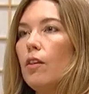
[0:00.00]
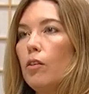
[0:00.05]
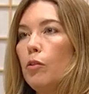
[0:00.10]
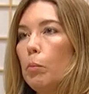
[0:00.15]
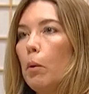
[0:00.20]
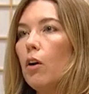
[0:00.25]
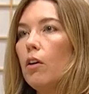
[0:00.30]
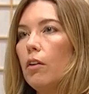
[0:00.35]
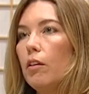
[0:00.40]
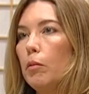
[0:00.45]
that's
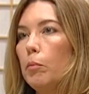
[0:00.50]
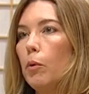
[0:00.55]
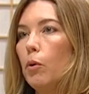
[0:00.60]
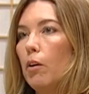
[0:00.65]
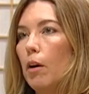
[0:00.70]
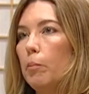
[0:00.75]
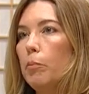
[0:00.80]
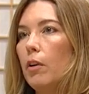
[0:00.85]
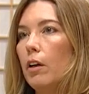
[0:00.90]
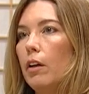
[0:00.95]
part of the
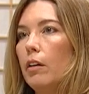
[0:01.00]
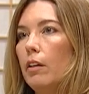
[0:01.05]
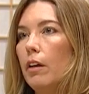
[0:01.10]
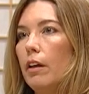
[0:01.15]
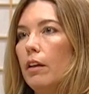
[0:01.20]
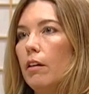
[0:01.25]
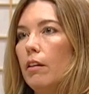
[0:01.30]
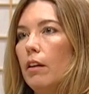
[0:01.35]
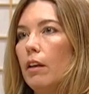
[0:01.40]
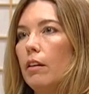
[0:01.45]
more updated
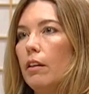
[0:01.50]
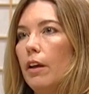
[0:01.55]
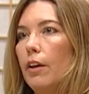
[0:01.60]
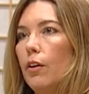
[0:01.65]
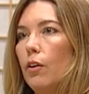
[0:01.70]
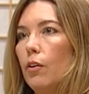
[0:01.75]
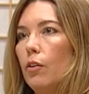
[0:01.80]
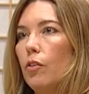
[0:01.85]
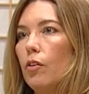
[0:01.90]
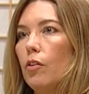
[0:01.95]
data that they
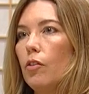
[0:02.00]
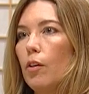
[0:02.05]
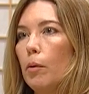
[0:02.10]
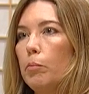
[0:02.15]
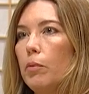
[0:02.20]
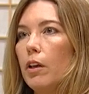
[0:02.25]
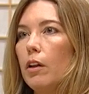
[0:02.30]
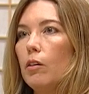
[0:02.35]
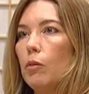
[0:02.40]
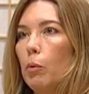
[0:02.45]
use. It's
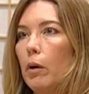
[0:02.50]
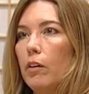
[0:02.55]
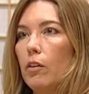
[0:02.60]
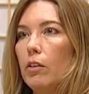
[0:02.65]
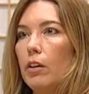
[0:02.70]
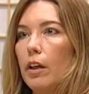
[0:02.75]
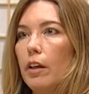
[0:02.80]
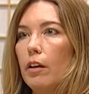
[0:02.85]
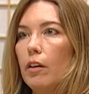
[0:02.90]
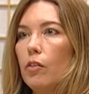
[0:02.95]
updated weather
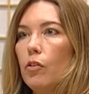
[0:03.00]
data.